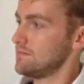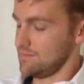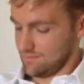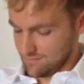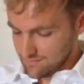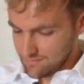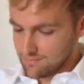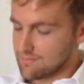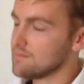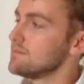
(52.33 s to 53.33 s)

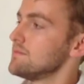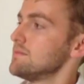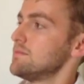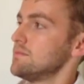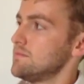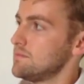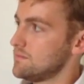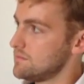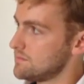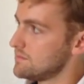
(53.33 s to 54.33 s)

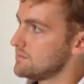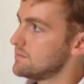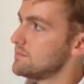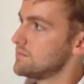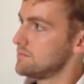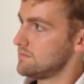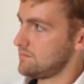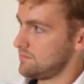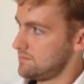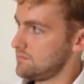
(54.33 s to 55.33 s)

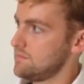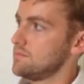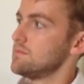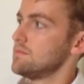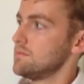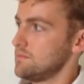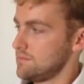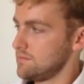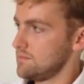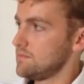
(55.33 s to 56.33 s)

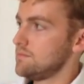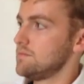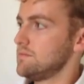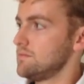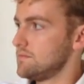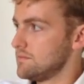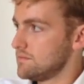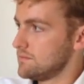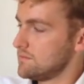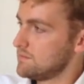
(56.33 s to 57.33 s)

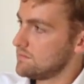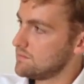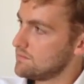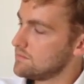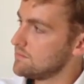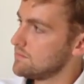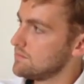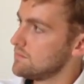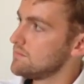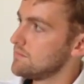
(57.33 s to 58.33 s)

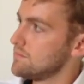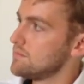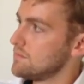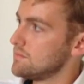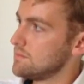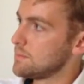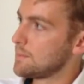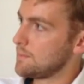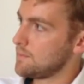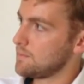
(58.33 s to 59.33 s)

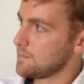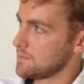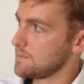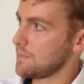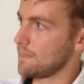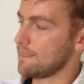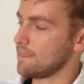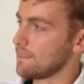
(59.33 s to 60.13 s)
No words are spoken by the person on screen.